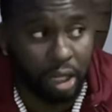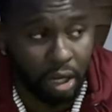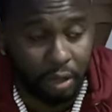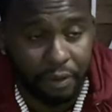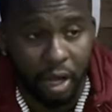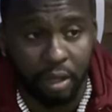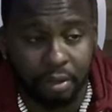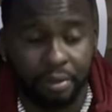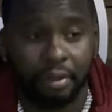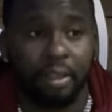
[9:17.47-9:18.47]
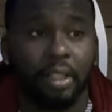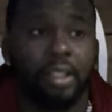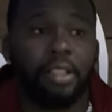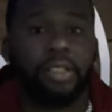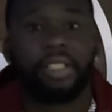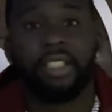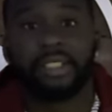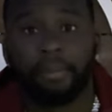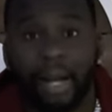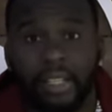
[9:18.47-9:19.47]
y'all. If y'all see
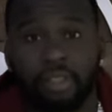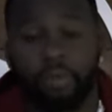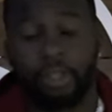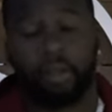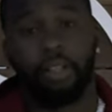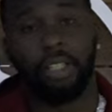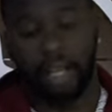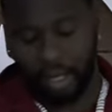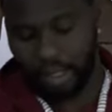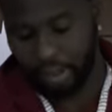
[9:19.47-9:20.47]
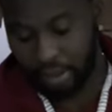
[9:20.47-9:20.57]
somebody doing an early lock-in,